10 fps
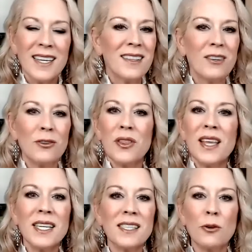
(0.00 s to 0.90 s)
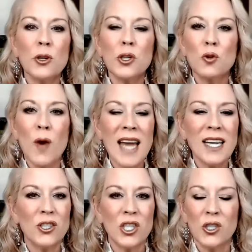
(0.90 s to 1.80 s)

There are strategies.